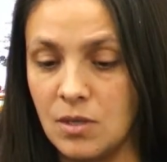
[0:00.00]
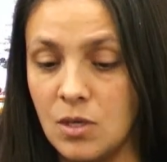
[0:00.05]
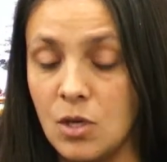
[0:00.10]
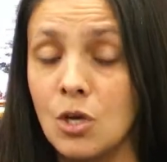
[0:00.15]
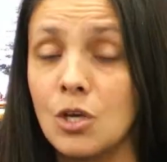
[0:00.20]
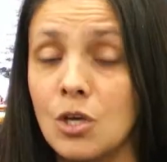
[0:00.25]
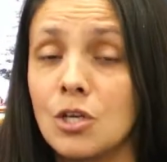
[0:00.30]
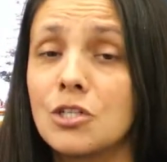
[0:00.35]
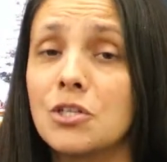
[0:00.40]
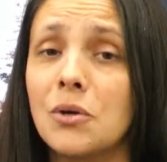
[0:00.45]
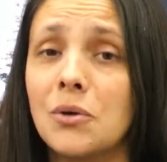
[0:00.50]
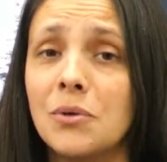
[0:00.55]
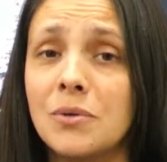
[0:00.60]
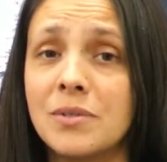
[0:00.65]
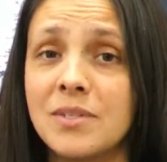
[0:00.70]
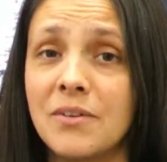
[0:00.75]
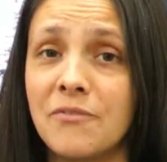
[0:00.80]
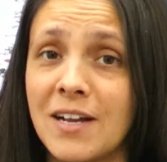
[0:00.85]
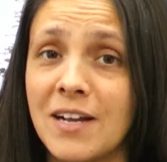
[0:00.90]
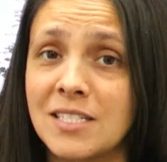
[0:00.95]
So, who's
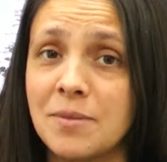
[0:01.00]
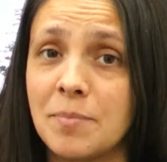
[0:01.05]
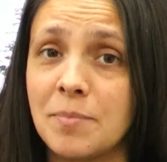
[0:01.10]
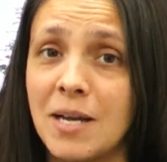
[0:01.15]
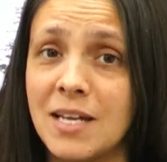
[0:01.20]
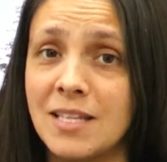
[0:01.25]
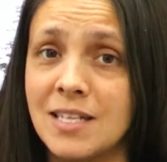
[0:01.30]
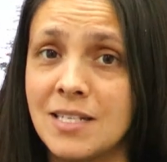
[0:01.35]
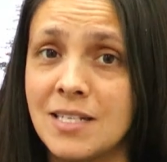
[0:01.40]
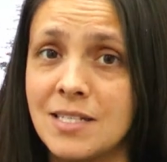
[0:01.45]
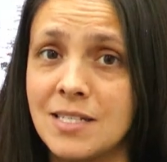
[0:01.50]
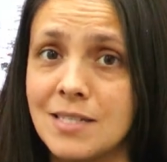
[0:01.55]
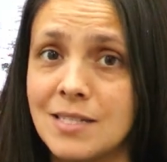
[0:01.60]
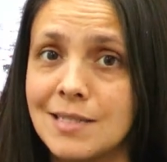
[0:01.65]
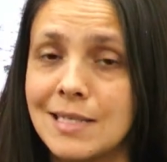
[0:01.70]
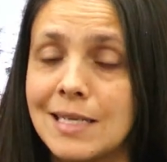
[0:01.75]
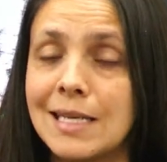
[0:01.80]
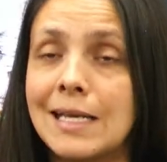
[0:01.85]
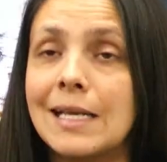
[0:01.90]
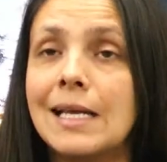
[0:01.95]
affected by this?
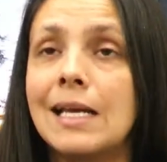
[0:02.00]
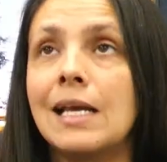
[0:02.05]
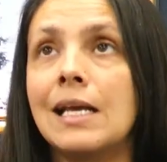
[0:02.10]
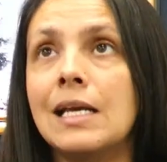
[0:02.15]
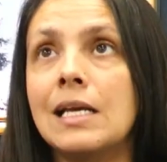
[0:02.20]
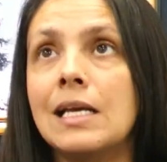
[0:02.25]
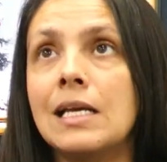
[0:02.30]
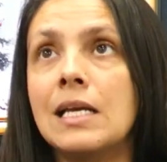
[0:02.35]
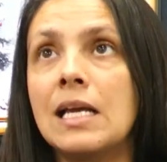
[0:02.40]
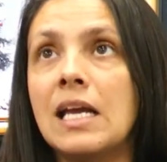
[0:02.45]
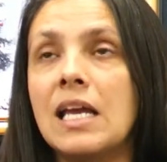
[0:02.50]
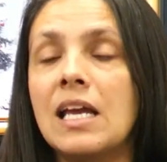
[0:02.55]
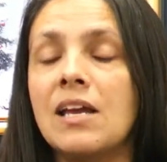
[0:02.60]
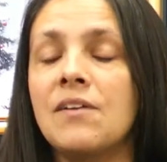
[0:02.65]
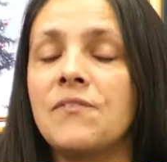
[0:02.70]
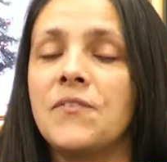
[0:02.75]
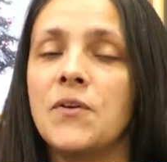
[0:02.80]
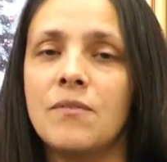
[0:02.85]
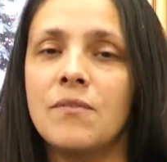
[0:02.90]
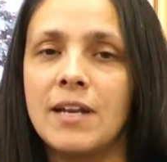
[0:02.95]

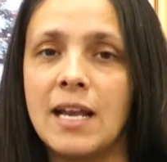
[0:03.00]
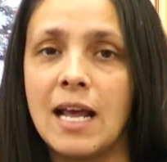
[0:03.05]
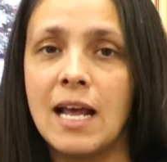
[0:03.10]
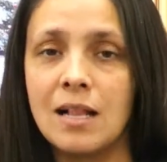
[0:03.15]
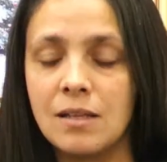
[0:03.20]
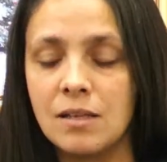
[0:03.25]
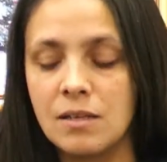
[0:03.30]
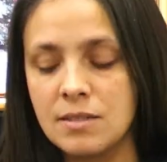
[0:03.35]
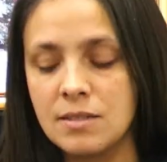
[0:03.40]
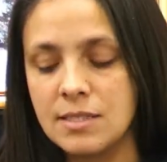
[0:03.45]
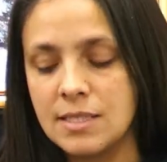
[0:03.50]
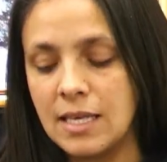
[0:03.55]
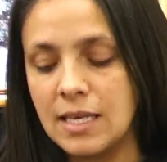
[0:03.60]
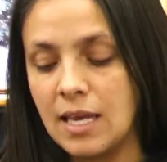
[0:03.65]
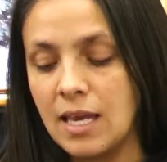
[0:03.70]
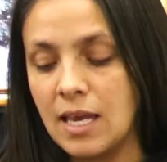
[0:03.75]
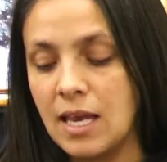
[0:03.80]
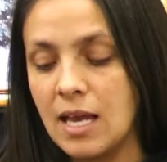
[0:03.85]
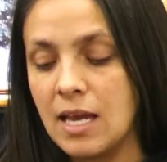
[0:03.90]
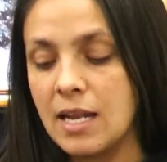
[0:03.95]
If you have an
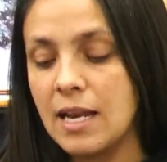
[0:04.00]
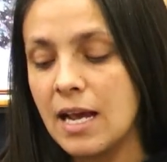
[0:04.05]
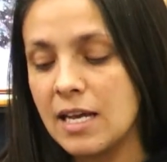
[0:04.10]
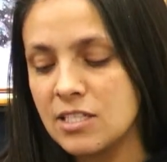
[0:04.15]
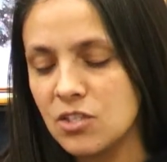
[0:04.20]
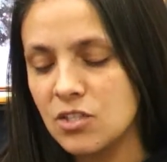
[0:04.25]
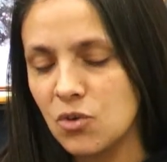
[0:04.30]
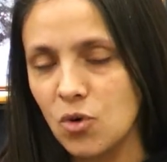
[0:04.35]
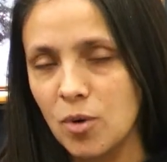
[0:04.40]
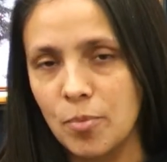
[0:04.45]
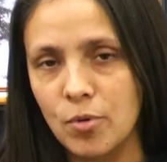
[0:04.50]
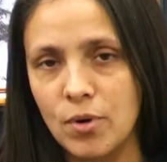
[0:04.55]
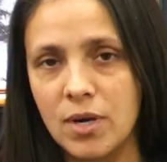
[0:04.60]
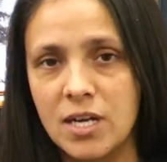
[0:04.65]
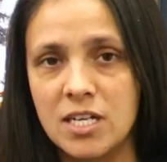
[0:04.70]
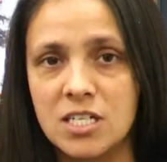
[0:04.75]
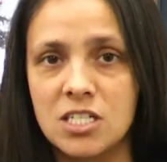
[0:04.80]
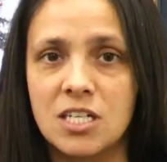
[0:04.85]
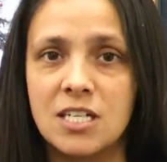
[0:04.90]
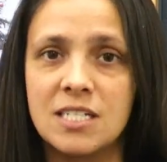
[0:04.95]
LLC, an S
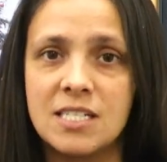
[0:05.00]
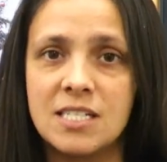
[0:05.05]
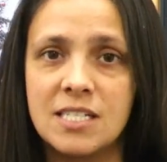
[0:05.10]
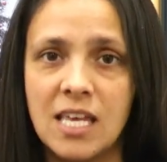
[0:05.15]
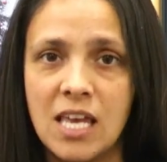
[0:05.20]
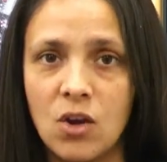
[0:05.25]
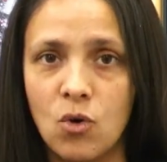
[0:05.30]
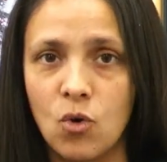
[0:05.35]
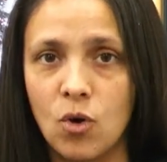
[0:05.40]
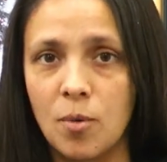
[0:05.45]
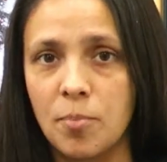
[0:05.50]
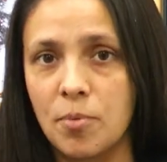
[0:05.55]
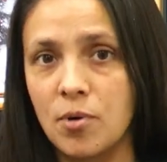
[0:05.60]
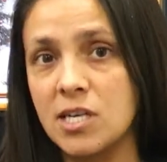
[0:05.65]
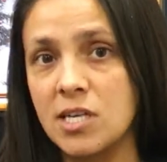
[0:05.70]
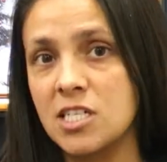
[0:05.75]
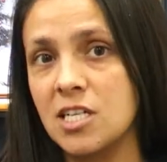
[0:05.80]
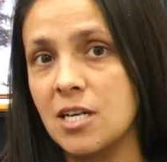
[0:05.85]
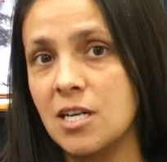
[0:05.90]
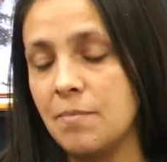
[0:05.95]
corporation, a C
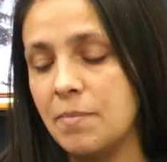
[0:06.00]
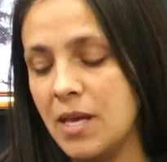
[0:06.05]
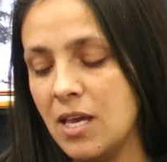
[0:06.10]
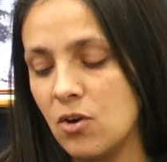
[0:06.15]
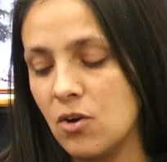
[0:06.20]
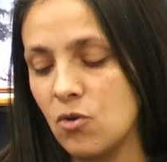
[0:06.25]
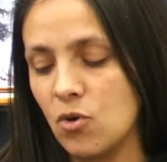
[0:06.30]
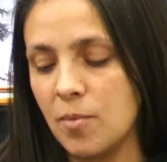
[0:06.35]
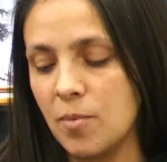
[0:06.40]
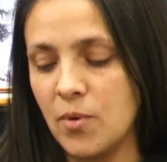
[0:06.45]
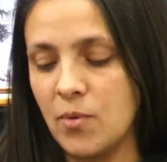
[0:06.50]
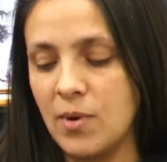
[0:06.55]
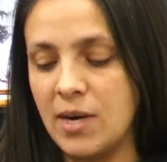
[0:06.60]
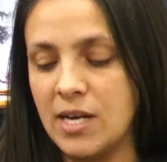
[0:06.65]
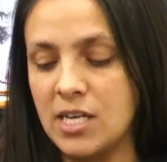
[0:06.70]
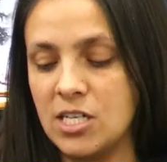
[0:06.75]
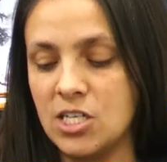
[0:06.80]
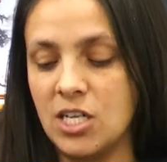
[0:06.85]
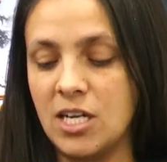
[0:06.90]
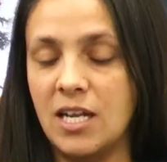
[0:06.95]
corporation, a B
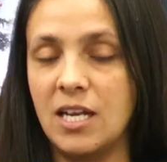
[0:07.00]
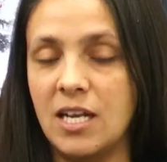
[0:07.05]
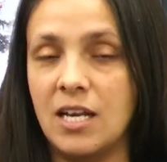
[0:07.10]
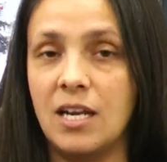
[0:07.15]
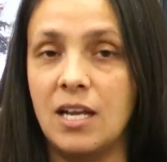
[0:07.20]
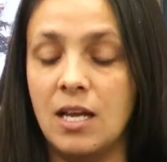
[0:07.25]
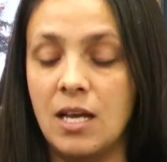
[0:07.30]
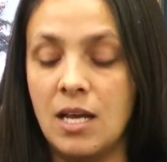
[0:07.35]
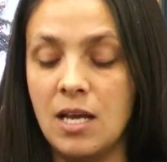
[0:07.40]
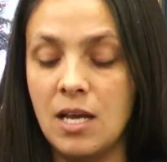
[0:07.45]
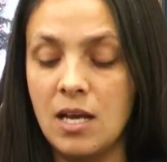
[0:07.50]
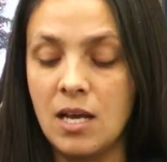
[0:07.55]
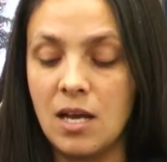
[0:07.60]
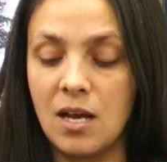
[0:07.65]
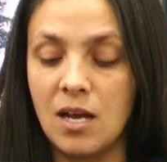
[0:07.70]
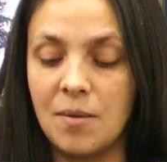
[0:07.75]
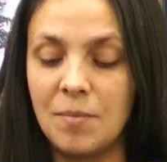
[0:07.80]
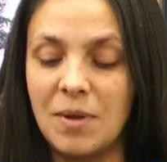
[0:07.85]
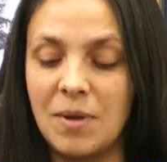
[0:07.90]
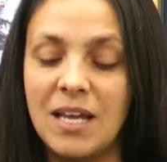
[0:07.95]
corporation,
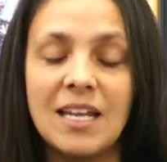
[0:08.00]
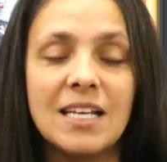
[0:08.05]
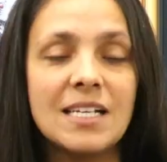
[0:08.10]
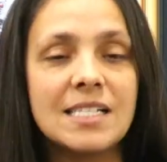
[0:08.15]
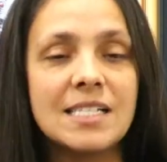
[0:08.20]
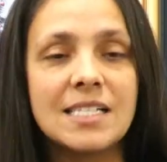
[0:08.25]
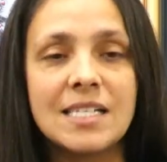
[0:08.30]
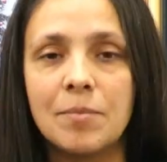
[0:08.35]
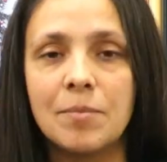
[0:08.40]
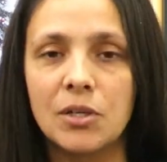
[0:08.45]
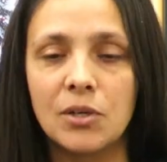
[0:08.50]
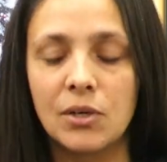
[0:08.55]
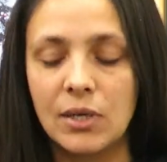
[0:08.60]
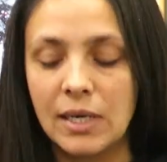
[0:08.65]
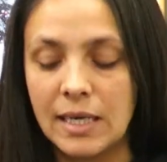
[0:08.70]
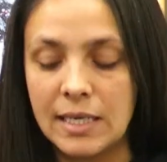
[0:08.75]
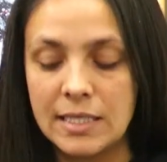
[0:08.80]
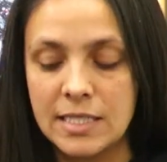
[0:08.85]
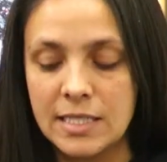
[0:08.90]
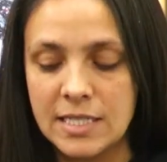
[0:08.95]
any similar
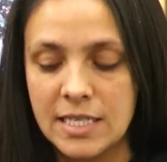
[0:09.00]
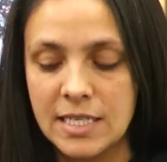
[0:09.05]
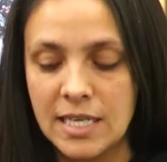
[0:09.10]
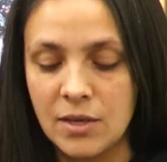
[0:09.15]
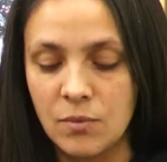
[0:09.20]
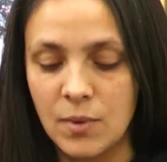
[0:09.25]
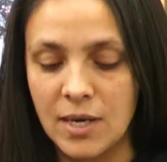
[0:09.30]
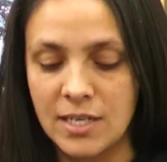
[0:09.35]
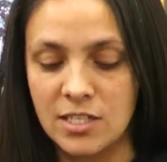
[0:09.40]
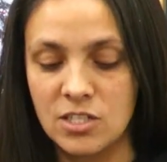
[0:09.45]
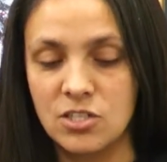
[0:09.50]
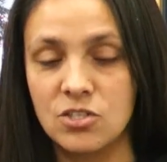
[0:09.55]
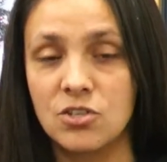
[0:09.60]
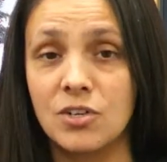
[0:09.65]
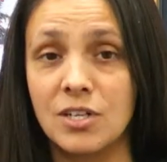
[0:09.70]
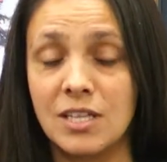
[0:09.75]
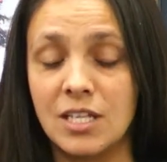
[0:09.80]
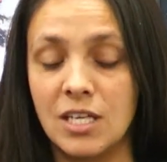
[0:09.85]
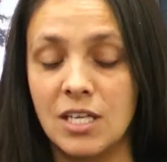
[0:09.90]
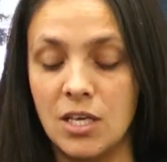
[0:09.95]
entity registered
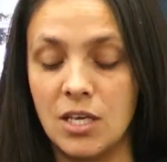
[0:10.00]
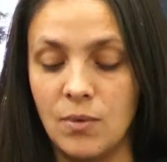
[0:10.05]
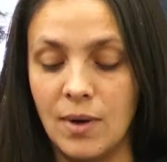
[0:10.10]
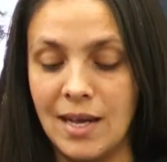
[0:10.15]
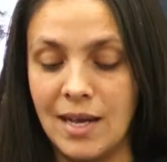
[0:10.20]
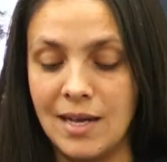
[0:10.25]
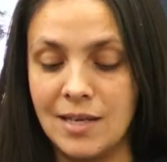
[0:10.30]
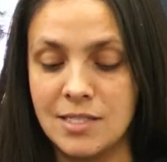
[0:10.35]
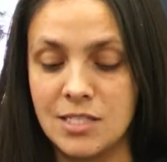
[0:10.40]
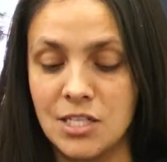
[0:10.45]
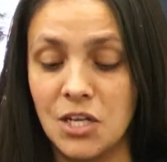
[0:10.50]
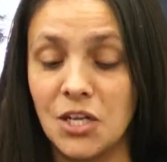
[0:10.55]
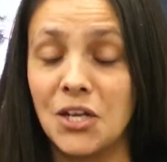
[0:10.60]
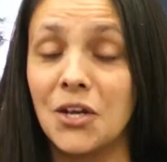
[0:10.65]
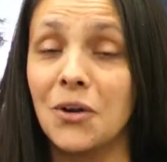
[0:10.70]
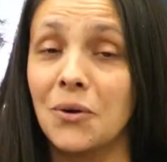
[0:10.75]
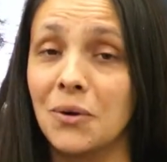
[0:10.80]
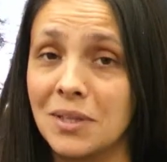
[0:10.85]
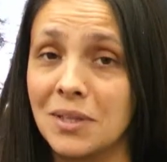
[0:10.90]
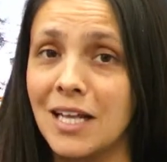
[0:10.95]
in the US,
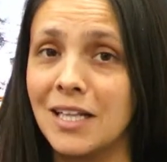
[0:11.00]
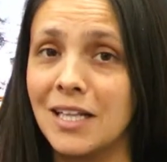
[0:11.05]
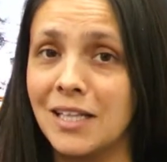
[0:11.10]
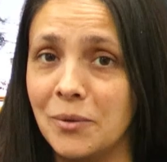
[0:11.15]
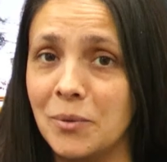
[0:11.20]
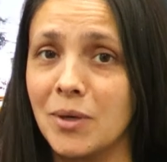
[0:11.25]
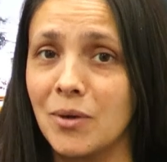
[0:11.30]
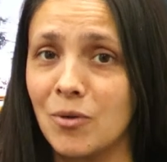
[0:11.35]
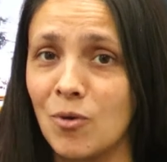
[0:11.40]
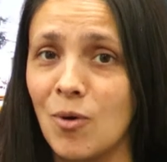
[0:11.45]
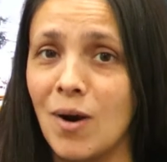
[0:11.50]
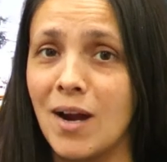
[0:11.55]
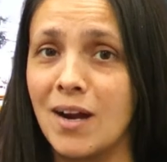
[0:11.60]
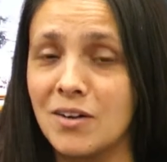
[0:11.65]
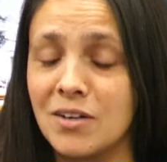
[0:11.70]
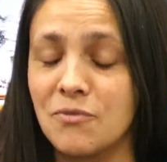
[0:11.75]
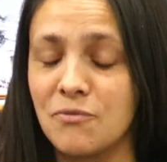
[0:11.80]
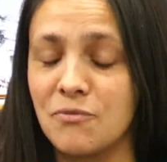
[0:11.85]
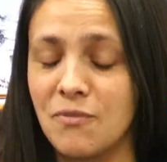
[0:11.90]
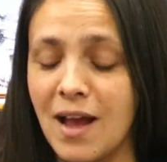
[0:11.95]
you're likely required
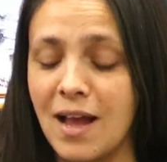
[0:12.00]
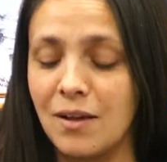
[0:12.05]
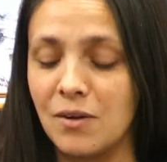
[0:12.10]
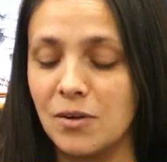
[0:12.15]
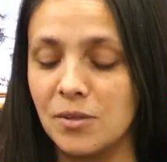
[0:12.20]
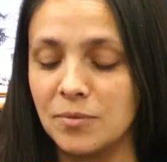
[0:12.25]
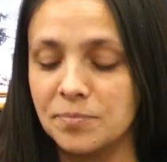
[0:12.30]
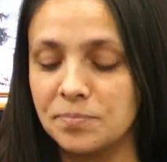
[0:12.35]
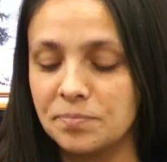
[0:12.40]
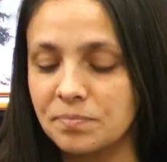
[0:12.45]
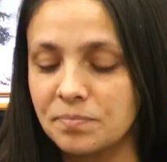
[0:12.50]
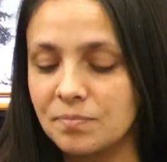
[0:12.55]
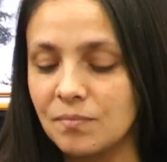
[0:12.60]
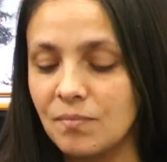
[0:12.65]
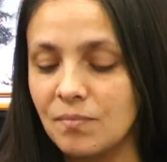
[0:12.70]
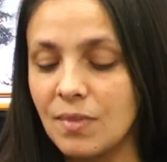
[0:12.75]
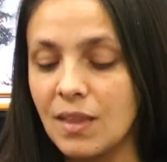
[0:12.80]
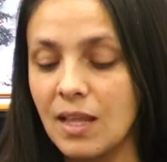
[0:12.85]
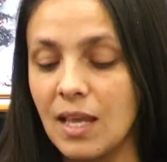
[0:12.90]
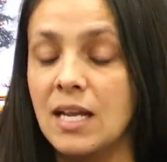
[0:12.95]
to file.
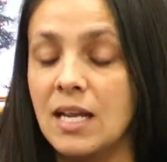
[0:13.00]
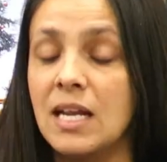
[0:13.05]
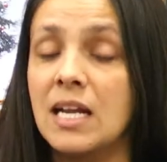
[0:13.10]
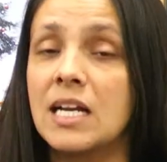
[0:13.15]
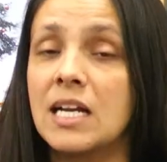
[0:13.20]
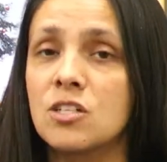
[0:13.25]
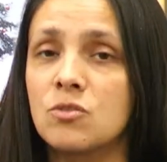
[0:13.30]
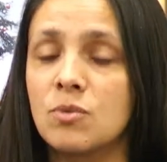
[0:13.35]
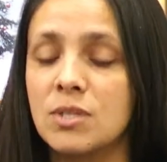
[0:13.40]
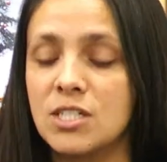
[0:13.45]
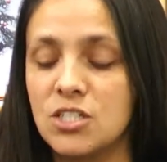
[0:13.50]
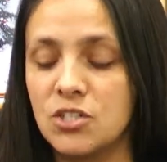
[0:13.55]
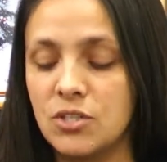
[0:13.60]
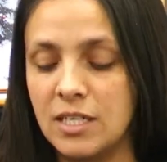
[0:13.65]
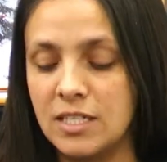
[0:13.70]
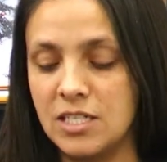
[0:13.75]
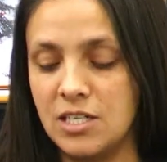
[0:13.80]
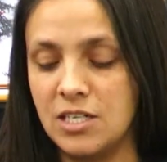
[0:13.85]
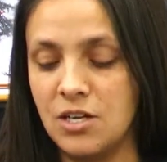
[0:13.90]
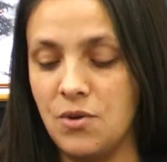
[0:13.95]
Here's what you need
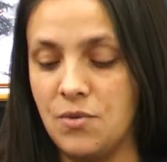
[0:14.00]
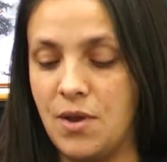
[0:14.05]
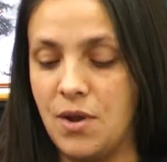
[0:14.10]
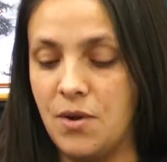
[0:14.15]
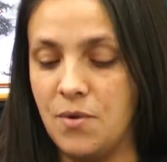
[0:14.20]
to know though.